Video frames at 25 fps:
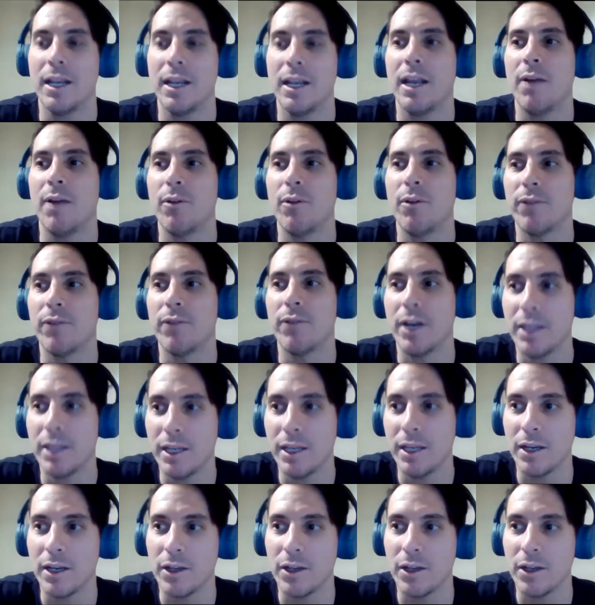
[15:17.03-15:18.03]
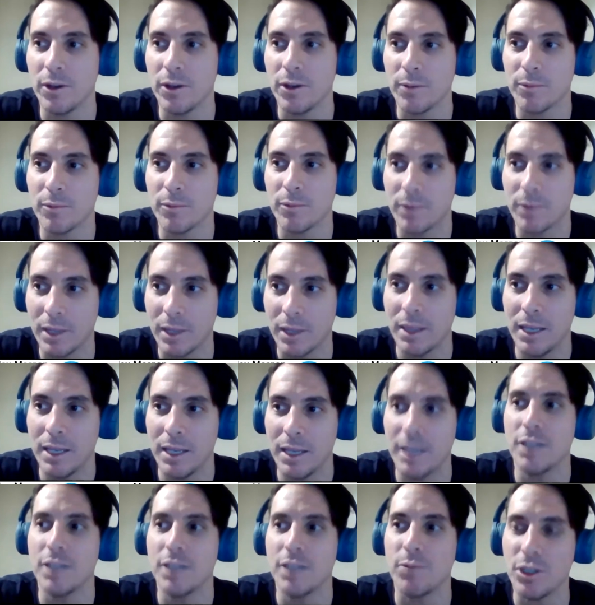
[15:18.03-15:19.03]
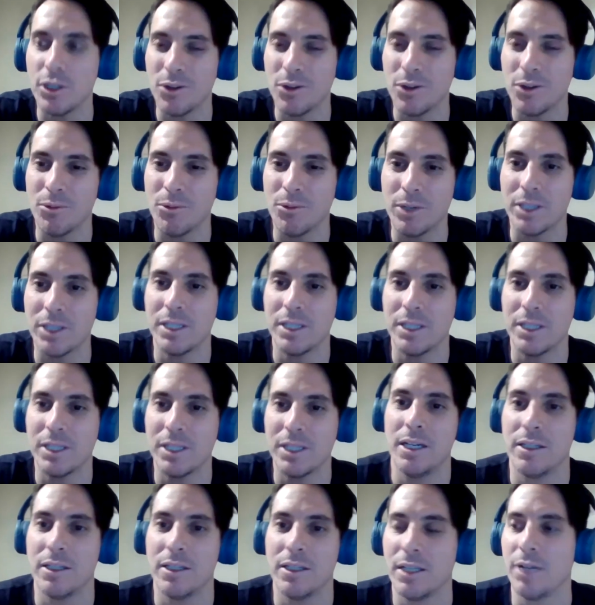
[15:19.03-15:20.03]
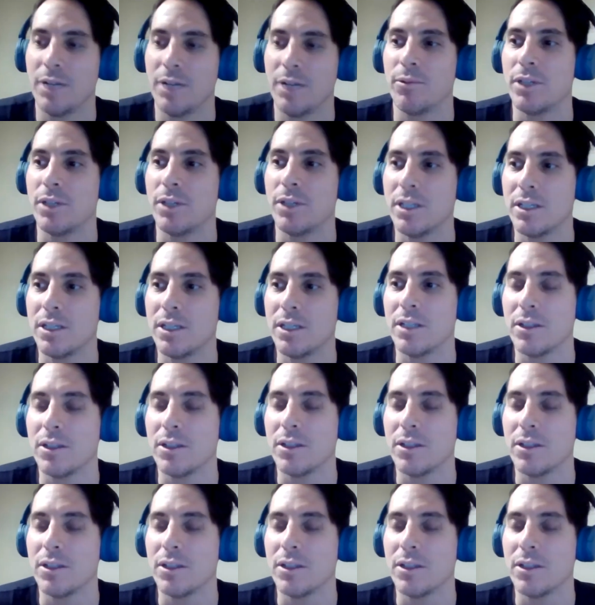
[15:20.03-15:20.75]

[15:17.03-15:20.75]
However, I think the thing is, we don't want to see it as like resistance.